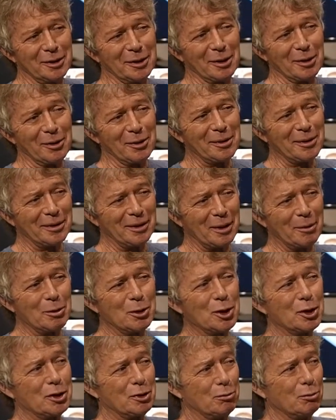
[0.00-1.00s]
you know they were
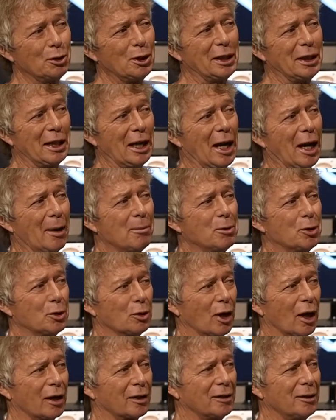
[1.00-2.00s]
just really
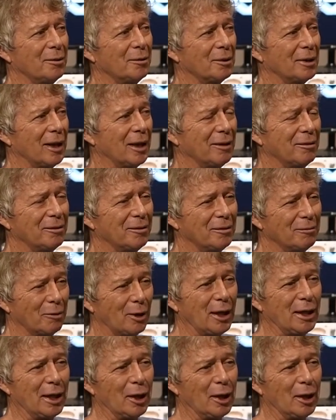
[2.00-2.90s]
abstract they were like yeah. right